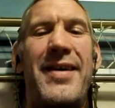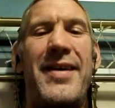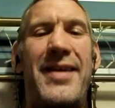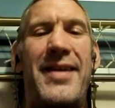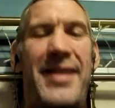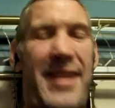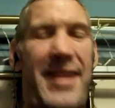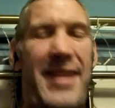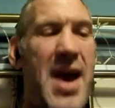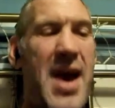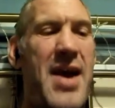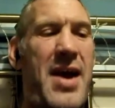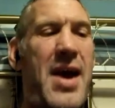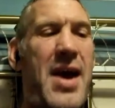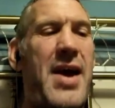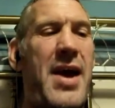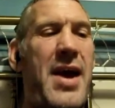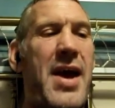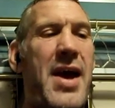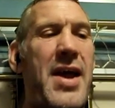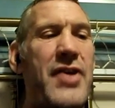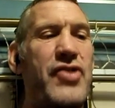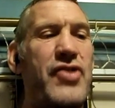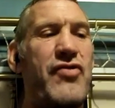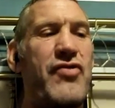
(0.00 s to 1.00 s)
Yeah,
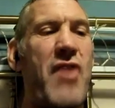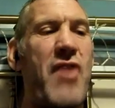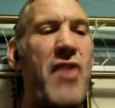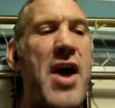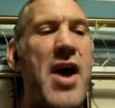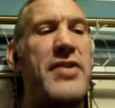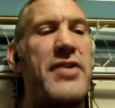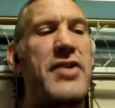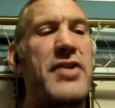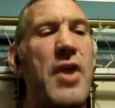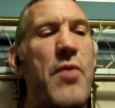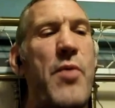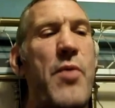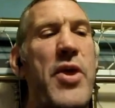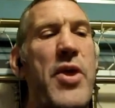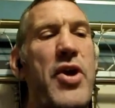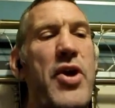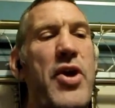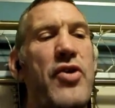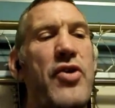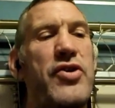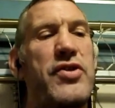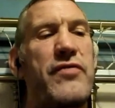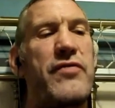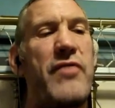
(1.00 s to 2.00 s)
that's right. So we
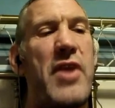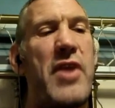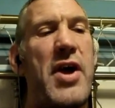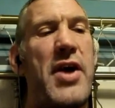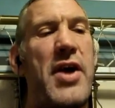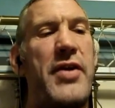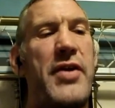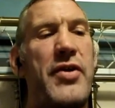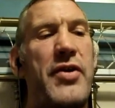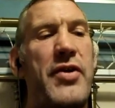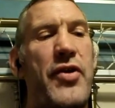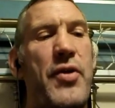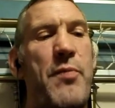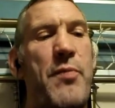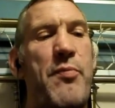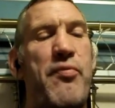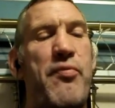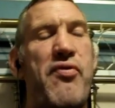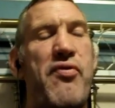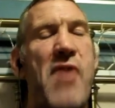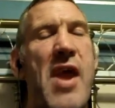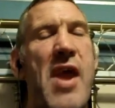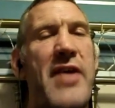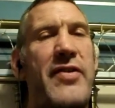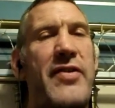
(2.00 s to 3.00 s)
got to ride on the
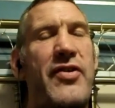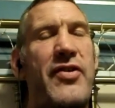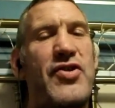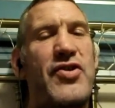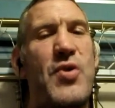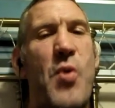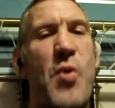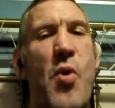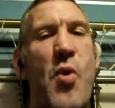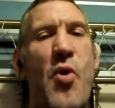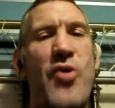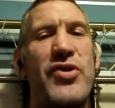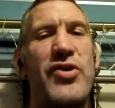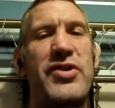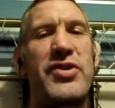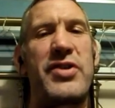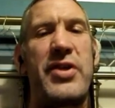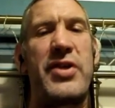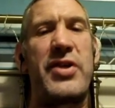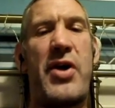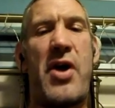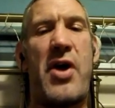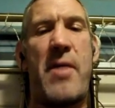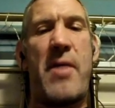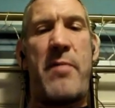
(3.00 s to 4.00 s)
practice quarters the
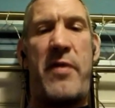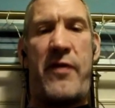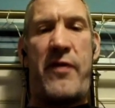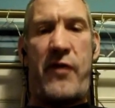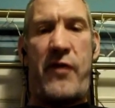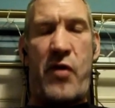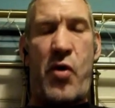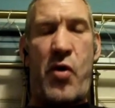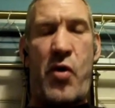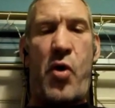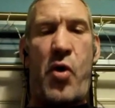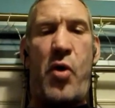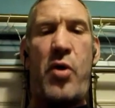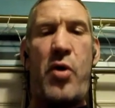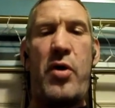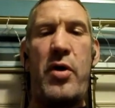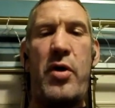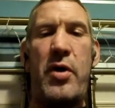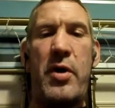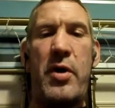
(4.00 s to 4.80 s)
night before